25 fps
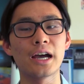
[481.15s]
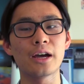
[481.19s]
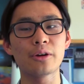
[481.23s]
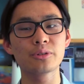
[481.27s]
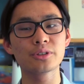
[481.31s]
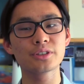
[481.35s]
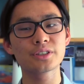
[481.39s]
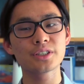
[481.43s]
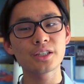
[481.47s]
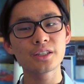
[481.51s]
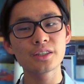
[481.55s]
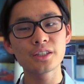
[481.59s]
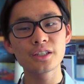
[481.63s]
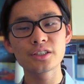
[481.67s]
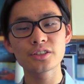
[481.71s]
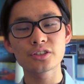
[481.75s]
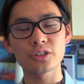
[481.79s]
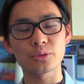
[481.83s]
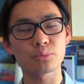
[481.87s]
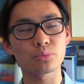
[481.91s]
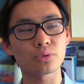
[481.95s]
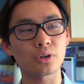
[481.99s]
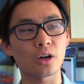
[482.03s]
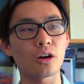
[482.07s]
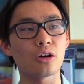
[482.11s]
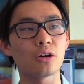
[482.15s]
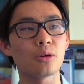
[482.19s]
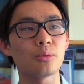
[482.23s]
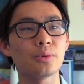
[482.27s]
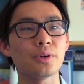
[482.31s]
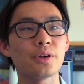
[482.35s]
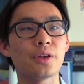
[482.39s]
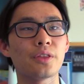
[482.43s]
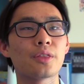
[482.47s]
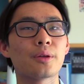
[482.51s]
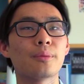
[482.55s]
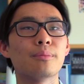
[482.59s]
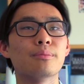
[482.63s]
I would say these are
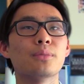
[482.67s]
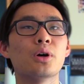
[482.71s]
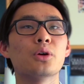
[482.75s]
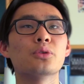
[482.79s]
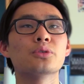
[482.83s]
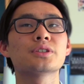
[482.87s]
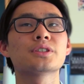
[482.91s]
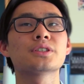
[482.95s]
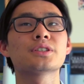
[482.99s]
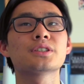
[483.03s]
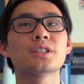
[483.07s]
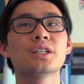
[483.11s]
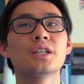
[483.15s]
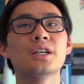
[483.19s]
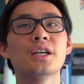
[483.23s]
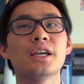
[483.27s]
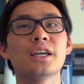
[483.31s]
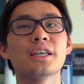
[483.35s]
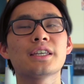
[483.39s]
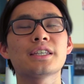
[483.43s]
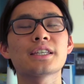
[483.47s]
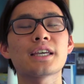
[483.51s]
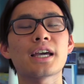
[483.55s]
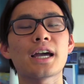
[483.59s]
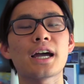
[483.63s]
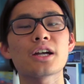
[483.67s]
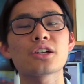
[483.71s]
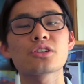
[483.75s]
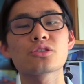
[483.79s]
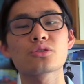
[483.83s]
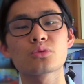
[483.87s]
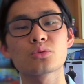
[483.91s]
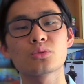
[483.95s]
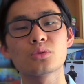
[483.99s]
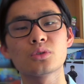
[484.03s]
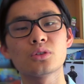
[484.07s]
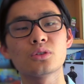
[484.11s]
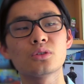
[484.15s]
probably the most
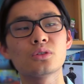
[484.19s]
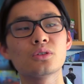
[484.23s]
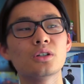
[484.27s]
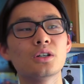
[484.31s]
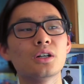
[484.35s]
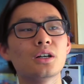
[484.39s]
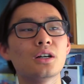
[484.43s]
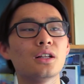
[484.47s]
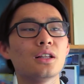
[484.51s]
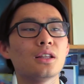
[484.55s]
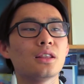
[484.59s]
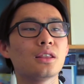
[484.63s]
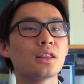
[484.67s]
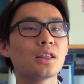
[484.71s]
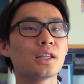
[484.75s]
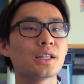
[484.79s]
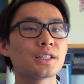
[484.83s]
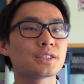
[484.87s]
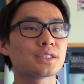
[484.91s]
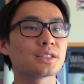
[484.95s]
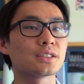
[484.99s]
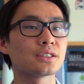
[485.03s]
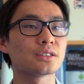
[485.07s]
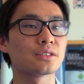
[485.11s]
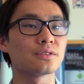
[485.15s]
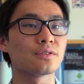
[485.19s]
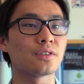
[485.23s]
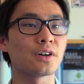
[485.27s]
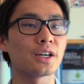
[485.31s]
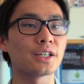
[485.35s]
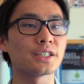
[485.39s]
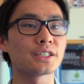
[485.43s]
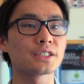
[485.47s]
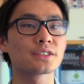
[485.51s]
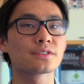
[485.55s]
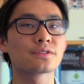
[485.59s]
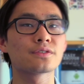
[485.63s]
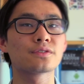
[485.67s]
casual listening
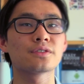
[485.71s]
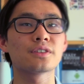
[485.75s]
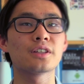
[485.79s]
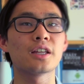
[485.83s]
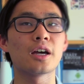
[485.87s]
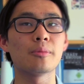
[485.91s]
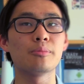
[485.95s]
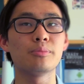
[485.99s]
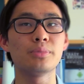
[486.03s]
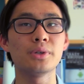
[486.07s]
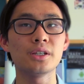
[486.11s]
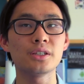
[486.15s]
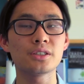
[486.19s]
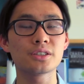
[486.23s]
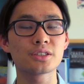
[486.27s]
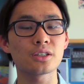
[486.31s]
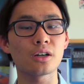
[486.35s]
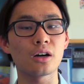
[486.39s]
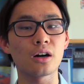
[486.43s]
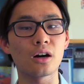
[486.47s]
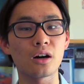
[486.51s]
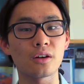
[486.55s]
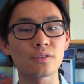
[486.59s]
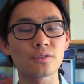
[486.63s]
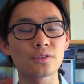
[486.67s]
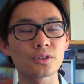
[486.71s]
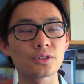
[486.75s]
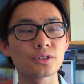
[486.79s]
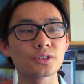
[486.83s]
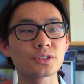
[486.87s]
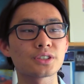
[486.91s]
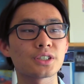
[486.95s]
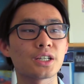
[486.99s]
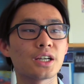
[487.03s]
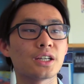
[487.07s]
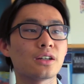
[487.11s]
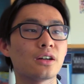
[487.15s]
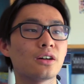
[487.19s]
device that Beats
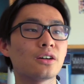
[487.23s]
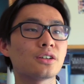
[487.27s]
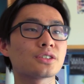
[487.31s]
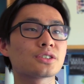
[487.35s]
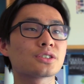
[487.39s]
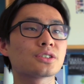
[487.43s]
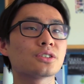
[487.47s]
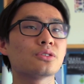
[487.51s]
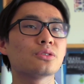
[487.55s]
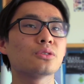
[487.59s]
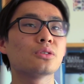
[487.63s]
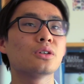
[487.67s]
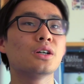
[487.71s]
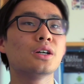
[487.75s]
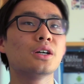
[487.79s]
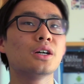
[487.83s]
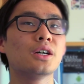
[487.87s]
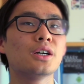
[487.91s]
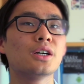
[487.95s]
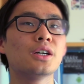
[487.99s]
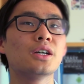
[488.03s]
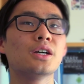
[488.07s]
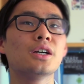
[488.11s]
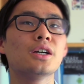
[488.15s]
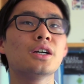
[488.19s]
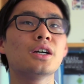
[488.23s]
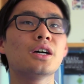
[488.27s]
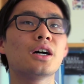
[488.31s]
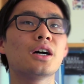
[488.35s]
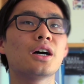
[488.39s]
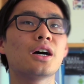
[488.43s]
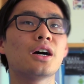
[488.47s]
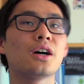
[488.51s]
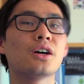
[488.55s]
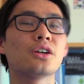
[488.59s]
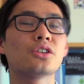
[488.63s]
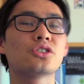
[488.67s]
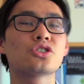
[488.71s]
offers, and also
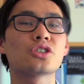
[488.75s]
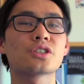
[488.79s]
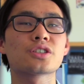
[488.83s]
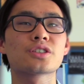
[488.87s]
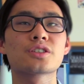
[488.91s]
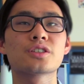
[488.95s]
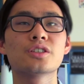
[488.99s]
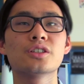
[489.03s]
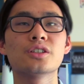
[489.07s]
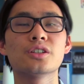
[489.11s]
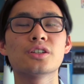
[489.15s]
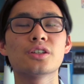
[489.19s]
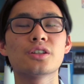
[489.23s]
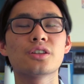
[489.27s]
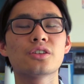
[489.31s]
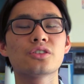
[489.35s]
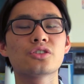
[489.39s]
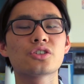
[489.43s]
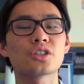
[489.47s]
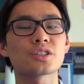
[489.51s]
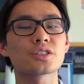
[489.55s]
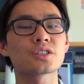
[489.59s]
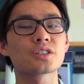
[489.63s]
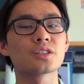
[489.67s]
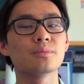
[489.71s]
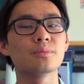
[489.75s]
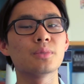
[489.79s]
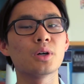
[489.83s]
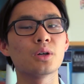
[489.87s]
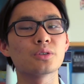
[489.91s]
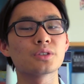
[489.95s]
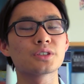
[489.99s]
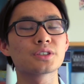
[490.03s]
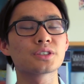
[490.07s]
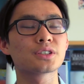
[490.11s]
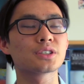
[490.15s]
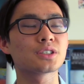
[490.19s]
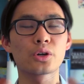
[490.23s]
just the
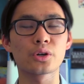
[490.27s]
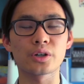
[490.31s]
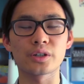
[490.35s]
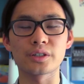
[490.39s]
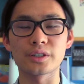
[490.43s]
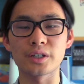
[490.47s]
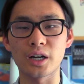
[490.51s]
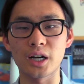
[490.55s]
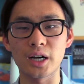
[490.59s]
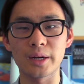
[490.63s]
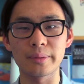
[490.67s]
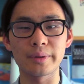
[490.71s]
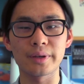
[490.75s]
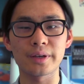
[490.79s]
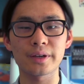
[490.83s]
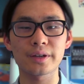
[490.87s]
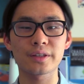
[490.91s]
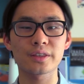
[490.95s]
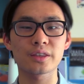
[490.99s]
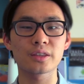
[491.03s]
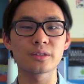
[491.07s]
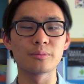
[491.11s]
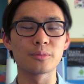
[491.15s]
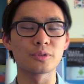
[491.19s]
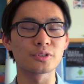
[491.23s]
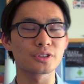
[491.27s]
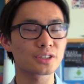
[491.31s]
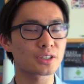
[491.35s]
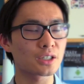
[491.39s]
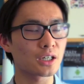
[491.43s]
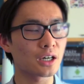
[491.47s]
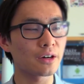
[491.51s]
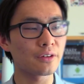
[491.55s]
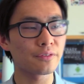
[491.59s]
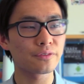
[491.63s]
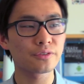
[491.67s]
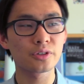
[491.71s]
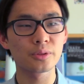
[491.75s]
most ergonomic, the most
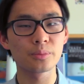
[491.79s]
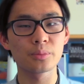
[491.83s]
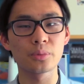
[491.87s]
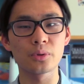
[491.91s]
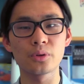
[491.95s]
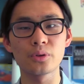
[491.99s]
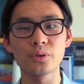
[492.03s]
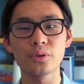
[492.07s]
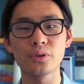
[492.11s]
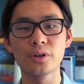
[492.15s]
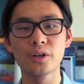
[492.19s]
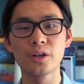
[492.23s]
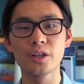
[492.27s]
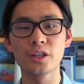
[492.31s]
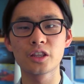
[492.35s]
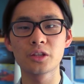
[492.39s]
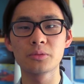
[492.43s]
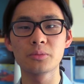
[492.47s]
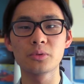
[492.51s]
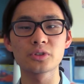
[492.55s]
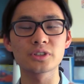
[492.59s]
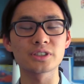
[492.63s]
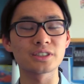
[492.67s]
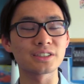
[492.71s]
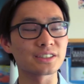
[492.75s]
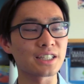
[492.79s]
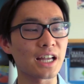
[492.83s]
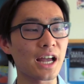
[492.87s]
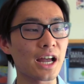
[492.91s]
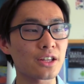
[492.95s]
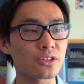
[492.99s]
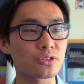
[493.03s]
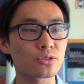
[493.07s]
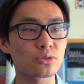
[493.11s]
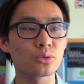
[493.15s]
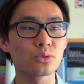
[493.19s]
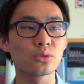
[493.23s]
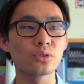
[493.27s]
comfortable, the most
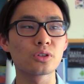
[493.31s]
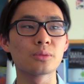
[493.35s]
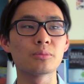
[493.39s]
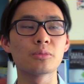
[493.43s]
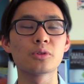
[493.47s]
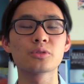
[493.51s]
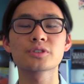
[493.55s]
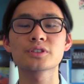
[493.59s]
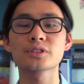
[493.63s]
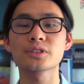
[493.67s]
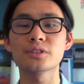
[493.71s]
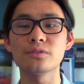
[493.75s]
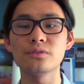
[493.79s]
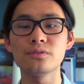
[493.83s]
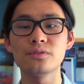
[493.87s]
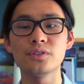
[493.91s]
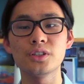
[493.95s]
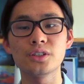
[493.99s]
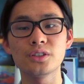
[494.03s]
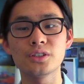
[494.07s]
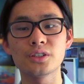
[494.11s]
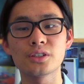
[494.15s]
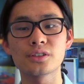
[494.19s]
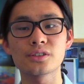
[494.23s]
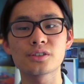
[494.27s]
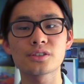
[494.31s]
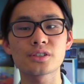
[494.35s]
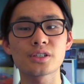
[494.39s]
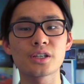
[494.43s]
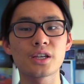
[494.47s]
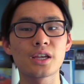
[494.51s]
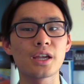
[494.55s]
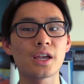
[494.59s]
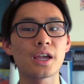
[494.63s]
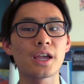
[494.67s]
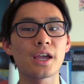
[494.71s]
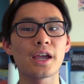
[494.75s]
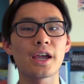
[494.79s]
natural, the most convenient,
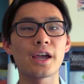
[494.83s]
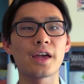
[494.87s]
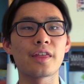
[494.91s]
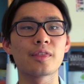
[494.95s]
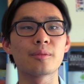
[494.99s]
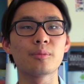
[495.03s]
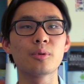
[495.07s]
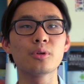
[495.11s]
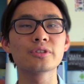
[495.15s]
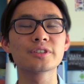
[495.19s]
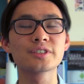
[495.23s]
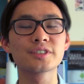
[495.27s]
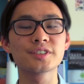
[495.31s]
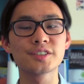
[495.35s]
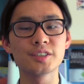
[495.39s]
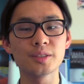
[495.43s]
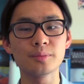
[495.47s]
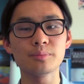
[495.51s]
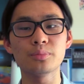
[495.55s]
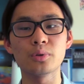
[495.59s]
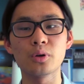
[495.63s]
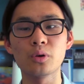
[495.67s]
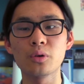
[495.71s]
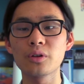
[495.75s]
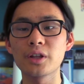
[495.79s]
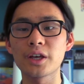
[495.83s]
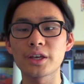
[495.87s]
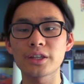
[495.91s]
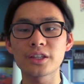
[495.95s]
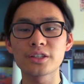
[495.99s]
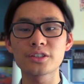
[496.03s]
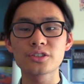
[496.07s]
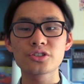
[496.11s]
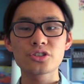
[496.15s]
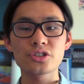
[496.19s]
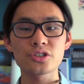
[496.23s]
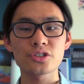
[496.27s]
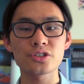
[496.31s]
and the most simple. Like,
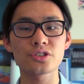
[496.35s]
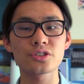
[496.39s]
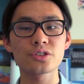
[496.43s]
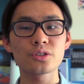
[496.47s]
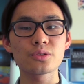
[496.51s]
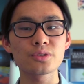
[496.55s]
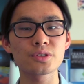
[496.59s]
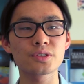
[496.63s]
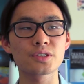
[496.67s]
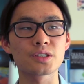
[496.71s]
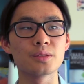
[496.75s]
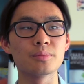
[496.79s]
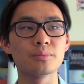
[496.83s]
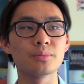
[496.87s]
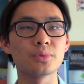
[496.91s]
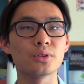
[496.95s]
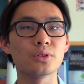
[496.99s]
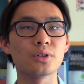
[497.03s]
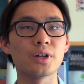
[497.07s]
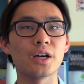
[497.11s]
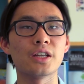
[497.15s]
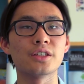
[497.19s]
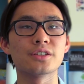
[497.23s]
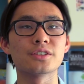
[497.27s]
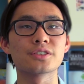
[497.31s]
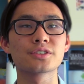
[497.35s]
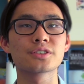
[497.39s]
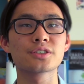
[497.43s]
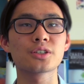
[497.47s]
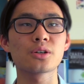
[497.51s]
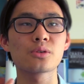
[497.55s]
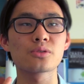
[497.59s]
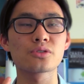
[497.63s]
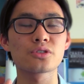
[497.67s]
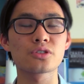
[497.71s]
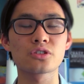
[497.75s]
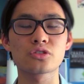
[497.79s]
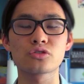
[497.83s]
it's just so simple and
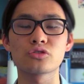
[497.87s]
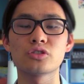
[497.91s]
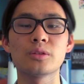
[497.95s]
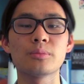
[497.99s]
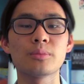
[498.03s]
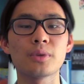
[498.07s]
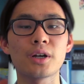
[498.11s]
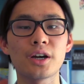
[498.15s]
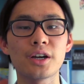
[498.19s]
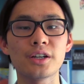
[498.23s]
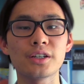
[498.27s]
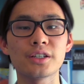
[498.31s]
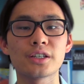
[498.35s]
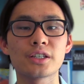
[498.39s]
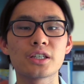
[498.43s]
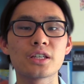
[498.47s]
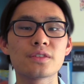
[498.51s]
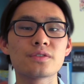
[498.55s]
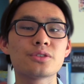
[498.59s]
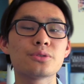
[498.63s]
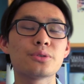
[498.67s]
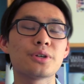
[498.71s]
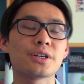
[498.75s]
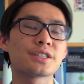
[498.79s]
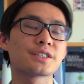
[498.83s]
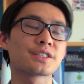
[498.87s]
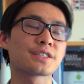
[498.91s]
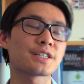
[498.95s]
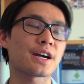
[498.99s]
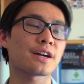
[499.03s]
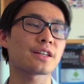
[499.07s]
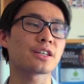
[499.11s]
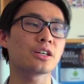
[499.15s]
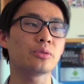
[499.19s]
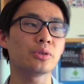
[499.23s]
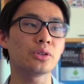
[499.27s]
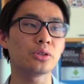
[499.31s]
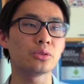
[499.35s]
so streamlined. It gives you
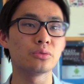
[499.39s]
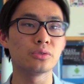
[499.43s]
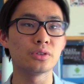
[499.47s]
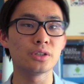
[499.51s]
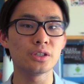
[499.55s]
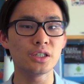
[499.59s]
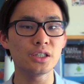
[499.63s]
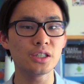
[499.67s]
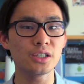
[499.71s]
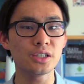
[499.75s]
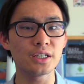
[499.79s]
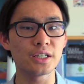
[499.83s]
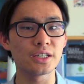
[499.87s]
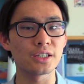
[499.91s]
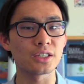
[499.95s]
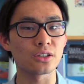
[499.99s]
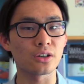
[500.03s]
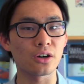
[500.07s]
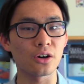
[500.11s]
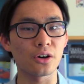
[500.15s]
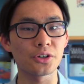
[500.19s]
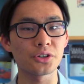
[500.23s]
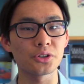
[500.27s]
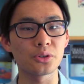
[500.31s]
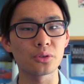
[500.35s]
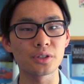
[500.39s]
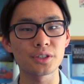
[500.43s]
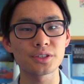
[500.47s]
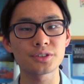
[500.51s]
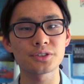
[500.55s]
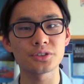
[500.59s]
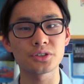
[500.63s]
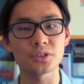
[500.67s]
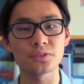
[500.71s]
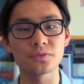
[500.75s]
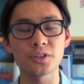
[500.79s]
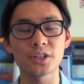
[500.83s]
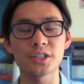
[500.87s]
exactly what you need in an audio
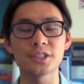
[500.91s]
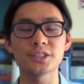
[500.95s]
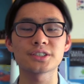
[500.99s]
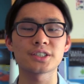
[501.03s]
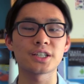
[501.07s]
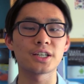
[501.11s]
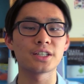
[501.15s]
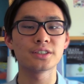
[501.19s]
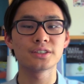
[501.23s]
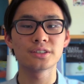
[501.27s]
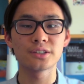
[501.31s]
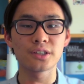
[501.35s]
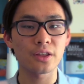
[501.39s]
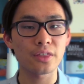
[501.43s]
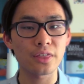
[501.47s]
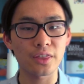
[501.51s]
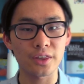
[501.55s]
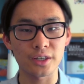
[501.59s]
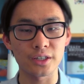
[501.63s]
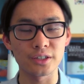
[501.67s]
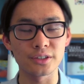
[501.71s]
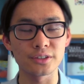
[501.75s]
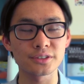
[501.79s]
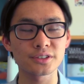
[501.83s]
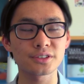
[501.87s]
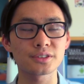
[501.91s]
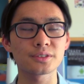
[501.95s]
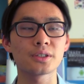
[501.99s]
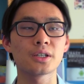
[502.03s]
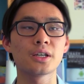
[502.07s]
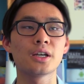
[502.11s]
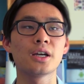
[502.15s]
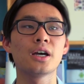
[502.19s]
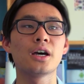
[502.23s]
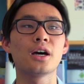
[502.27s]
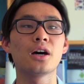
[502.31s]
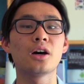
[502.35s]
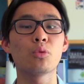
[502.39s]
listening device and nothing else.
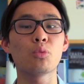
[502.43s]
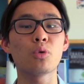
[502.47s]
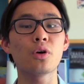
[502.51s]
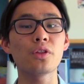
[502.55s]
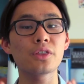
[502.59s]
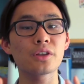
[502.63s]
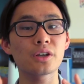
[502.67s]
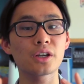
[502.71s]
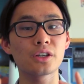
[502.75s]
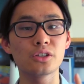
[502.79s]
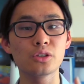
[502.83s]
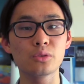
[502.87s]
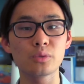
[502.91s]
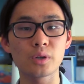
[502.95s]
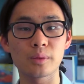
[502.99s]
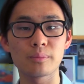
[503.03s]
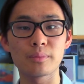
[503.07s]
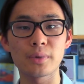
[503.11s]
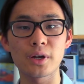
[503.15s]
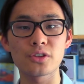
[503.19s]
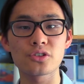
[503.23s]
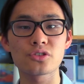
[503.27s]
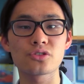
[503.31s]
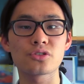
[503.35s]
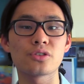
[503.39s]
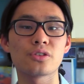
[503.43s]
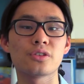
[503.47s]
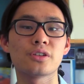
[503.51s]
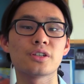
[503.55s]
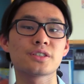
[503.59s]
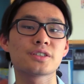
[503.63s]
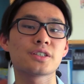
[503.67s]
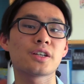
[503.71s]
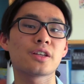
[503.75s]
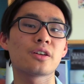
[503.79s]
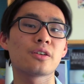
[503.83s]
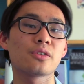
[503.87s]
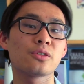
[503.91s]
One thing I do want to mention
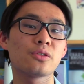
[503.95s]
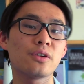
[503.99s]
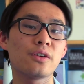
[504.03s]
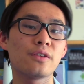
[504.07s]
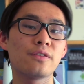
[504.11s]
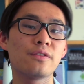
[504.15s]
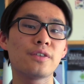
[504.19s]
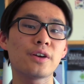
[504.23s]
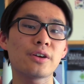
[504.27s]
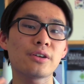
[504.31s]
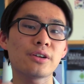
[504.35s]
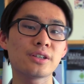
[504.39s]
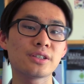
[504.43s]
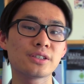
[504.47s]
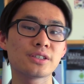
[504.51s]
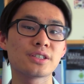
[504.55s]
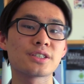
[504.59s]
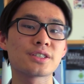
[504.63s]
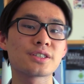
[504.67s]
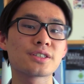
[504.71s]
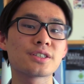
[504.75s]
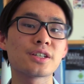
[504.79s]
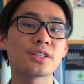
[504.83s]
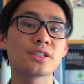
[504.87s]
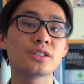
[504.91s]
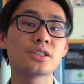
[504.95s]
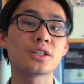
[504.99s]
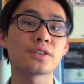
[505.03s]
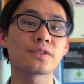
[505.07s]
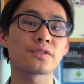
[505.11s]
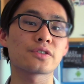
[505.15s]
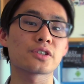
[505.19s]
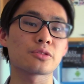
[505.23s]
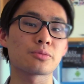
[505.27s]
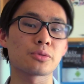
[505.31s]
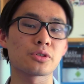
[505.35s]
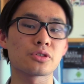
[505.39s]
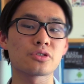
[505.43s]
is that a very distinct
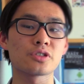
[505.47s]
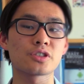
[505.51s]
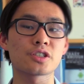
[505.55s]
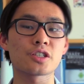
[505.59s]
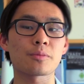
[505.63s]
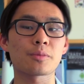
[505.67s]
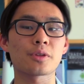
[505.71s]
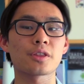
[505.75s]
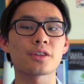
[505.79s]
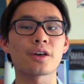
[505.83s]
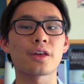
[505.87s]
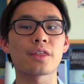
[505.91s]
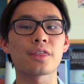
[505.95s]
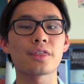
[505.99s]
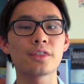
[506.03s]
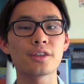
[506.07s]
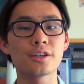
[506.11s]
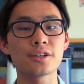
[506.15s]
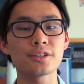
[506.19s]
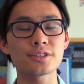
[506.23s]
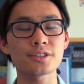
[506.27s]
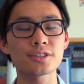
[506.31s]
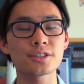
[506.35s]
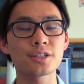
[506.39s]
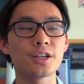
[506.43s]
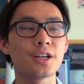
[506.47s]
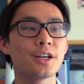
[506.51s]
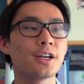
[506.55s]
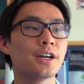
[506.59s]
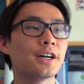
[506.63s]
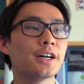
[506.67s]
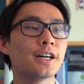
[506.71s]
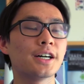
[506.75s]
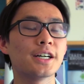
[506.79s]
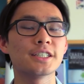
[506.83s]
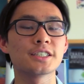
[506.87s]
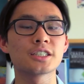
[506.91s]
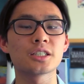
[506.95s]
difference between something like this
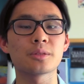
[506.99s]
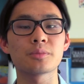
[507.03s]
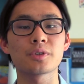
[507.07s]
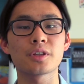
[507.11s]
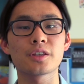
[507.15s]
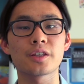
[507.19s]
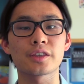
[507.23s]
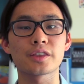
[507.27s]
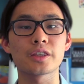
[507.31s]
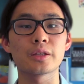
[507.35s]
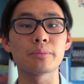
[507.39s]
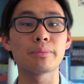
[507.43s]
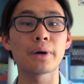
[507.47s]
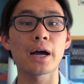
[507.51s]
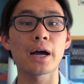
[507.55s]
and something like the